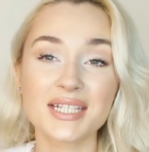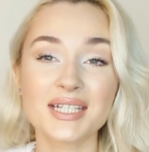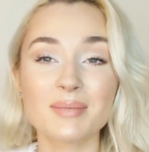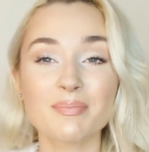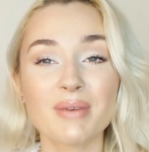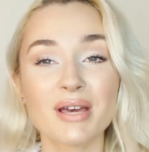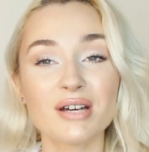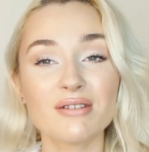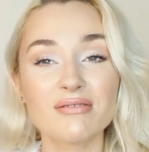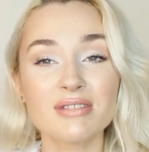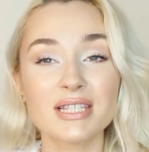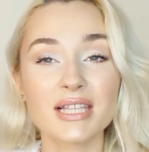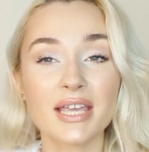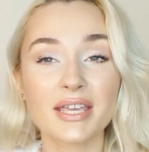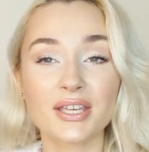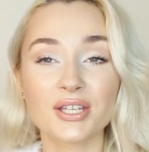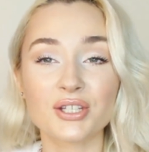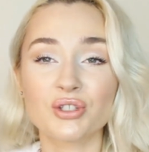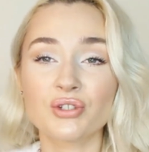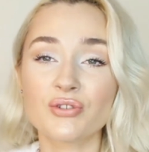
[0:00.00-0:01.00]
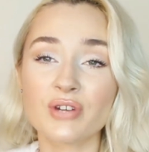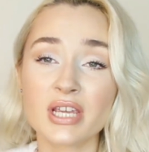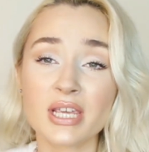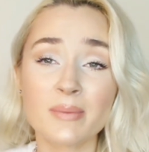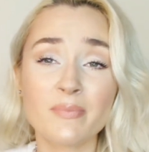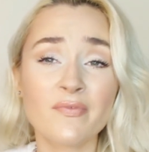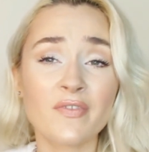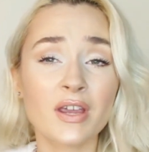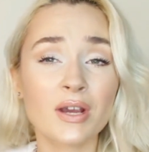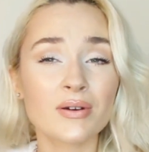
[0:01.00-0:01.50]
smells like a
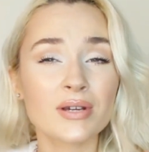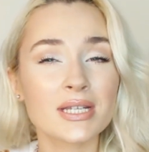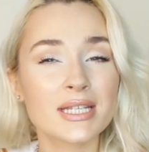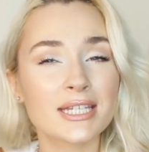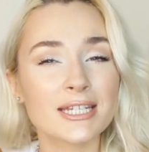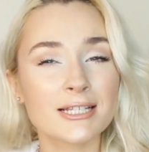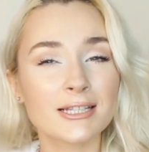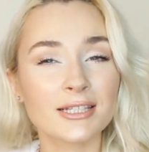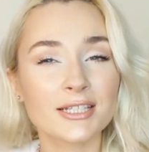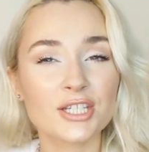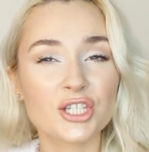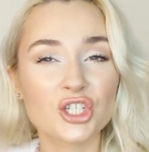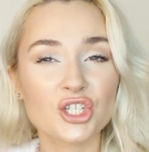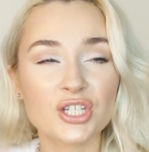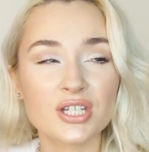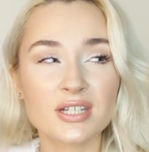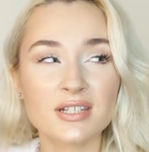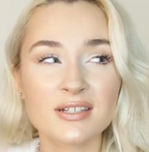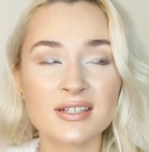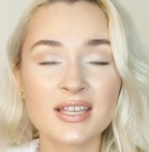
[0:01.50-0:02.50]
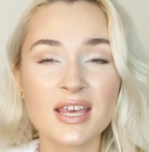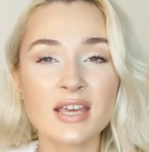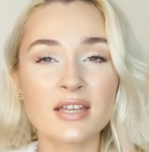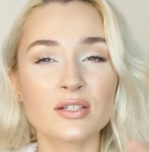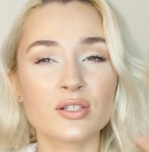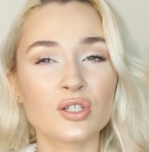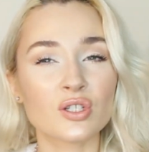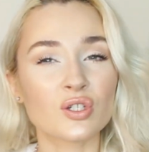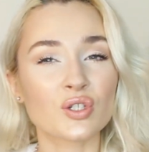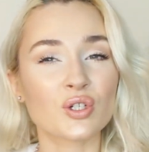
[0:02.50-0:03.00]
dream, very delicious
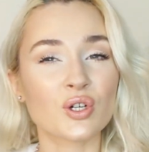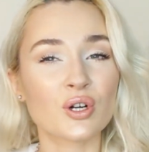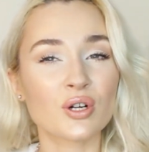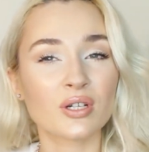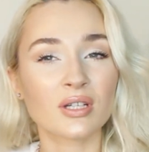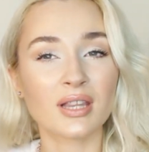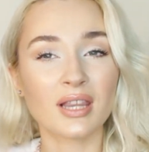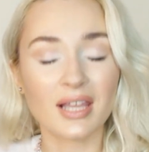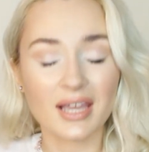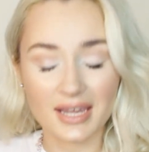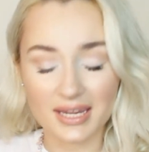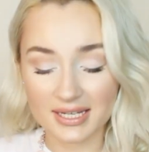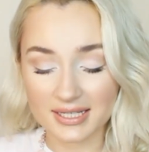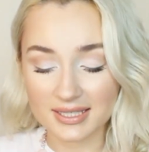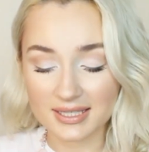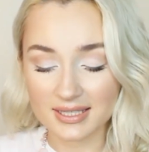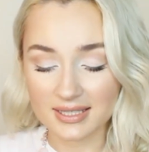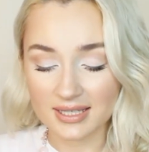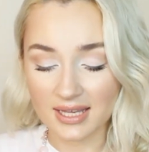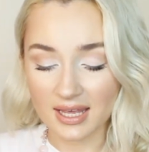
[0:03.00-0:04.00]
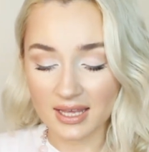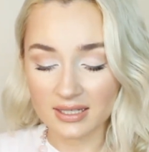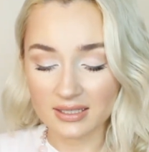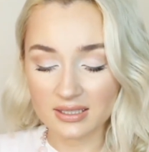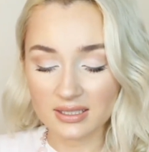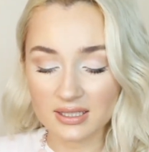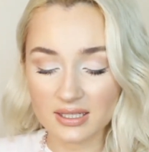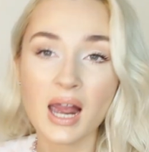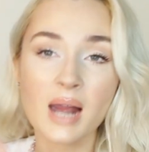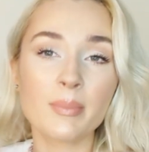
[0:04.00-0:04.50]
dessert-like
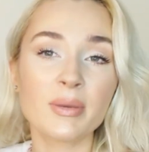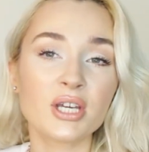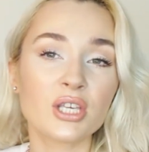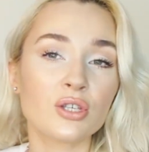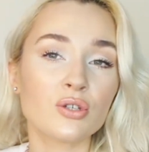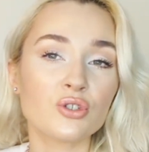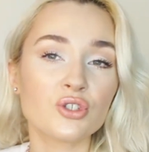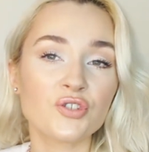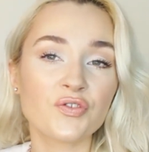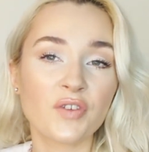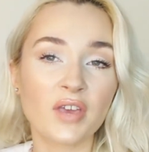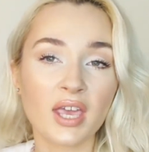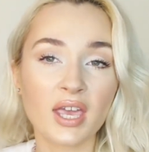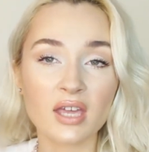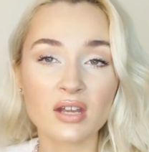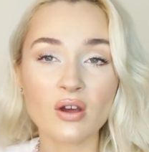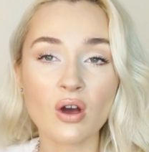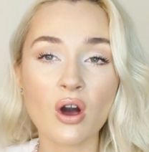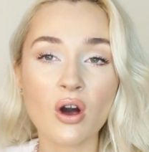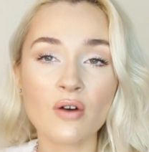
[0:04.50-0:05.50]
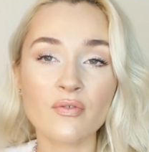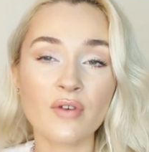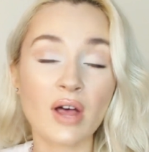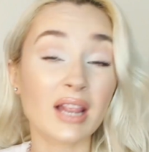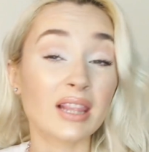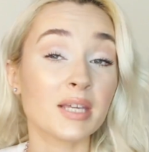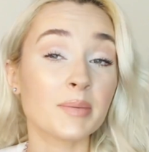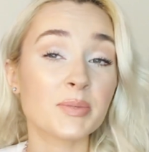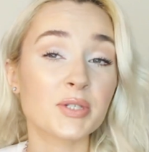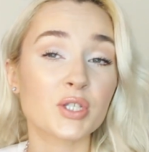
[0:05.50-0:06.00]
scent. I'm a huge fan
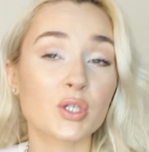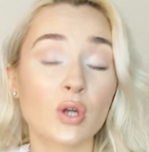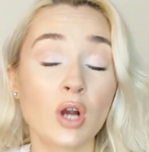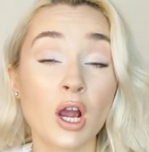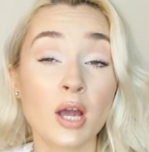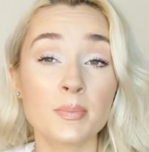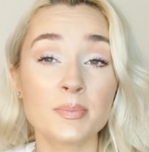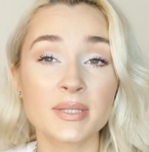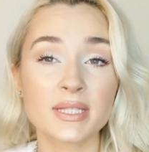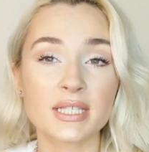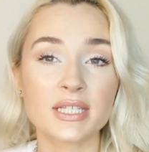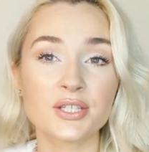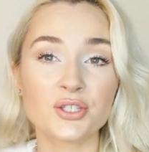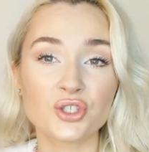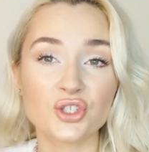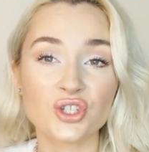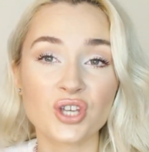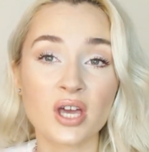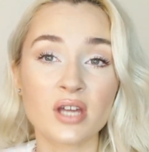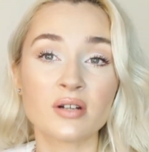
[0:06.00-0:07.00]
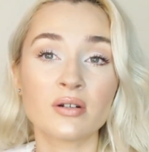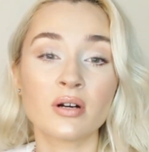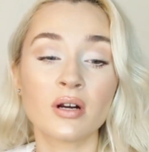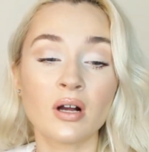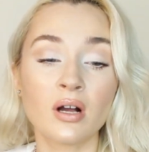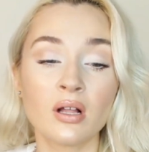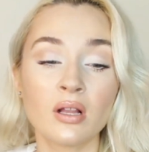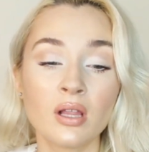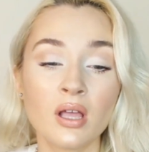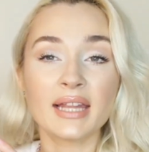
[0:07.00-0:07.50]
of lip scrubs in
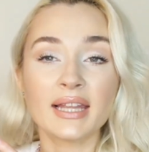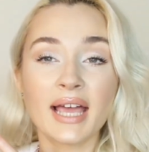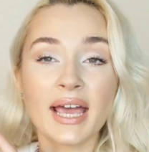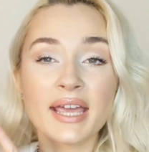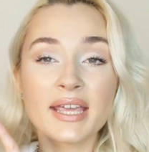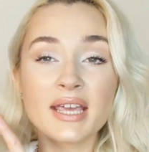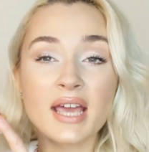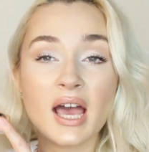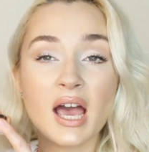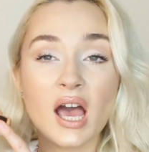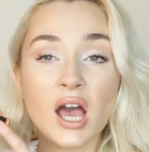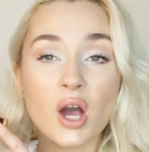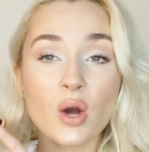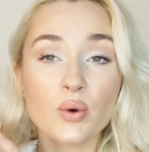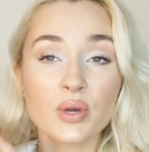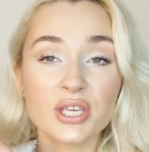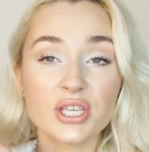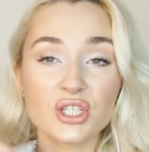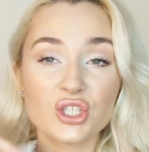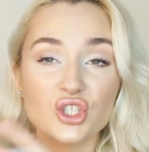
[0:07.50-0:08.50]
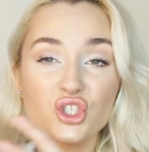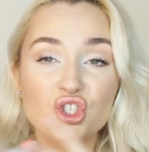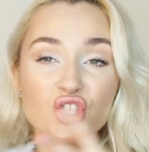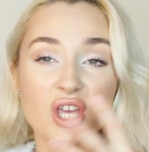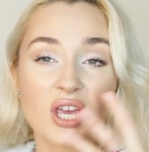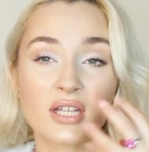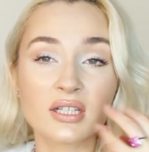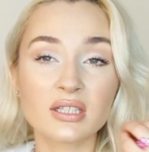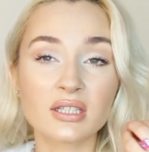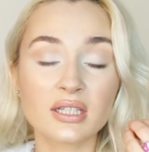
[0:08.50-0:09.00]
general. I like how it
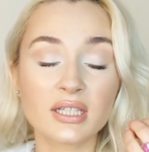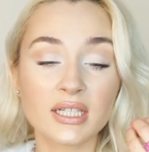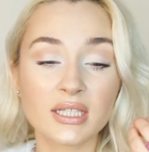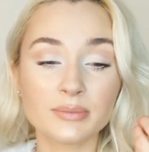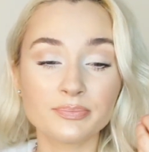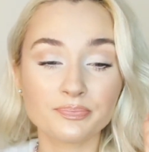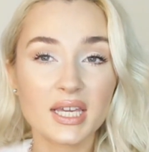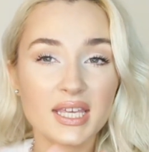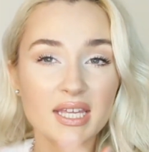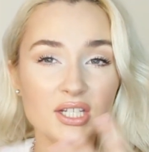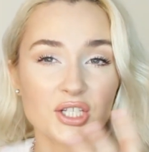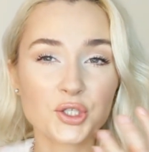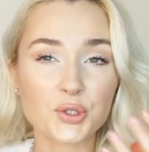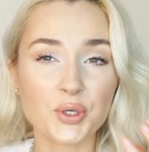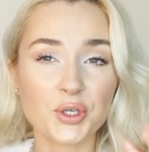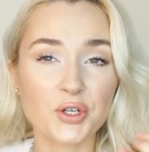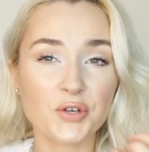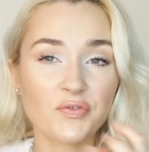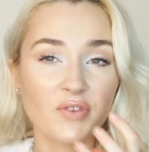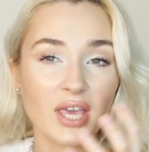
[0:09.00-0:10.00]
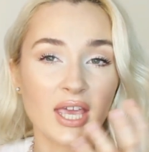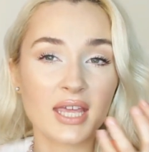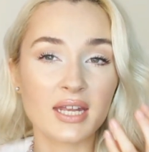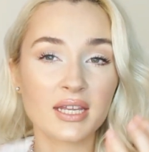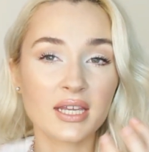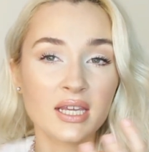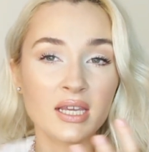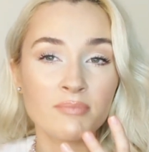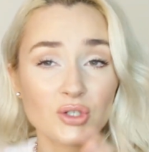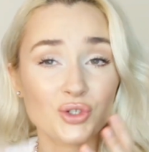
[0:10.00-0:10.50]
gently gets rid of
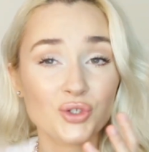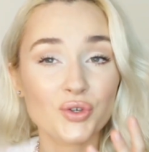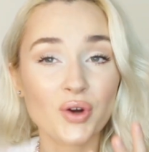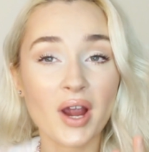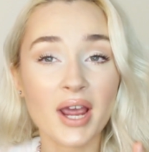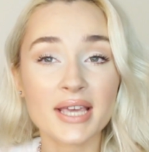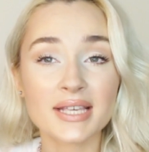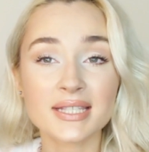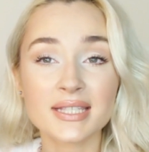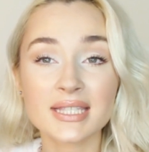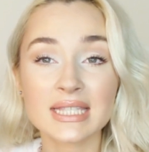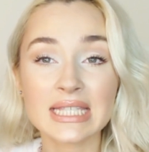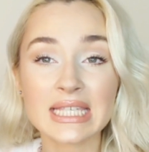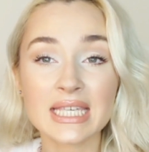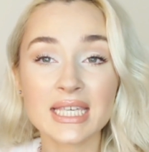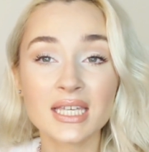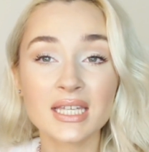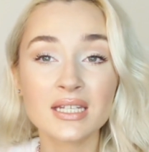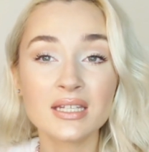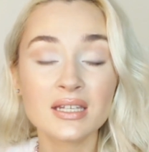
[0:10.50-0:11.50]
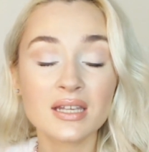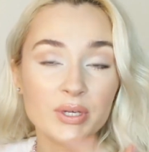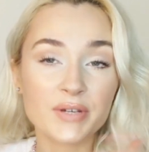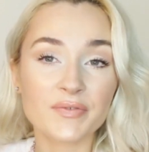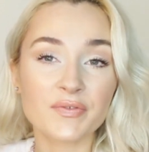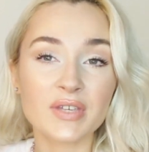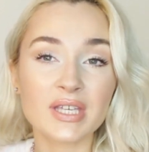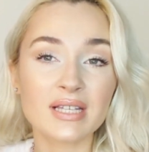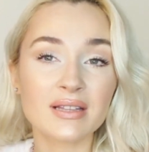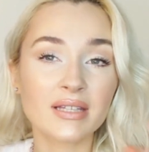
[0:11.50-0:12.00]
any dry skin,
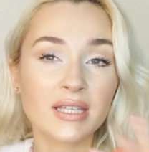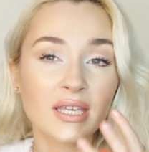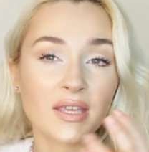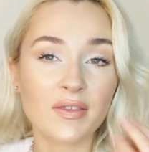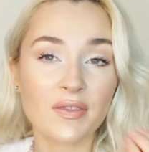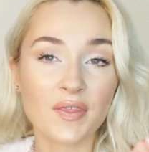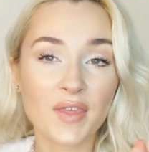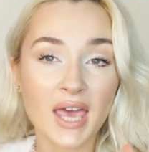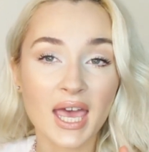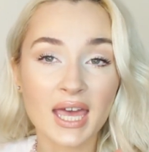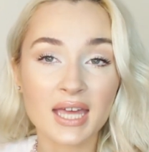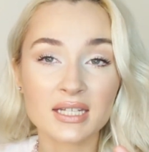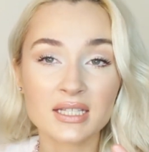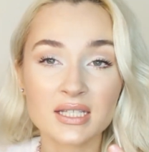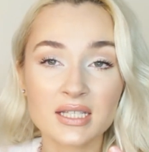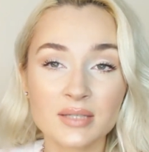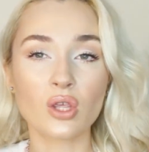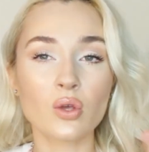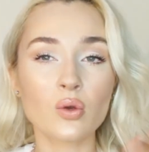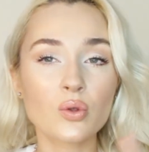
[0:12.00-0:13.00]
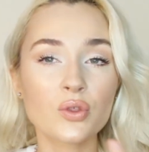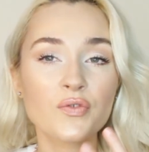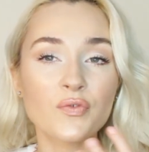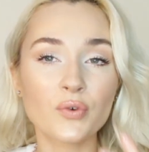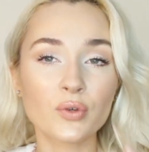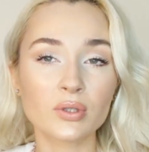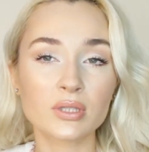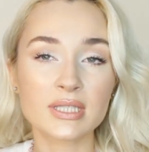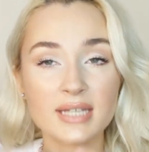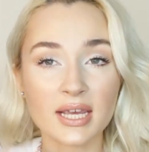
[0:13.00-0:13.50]
revealing that
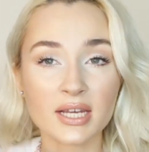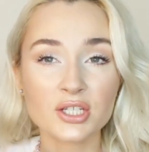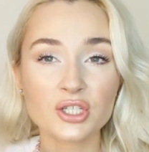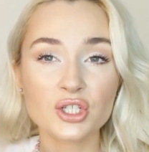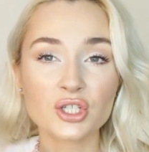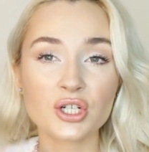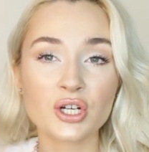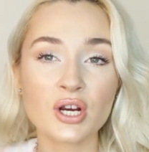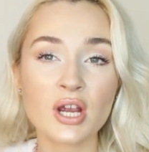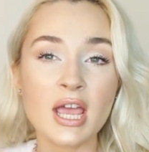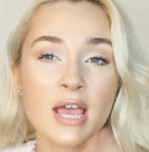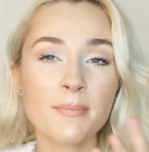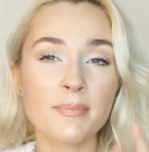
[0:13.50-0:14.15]
youthful texture,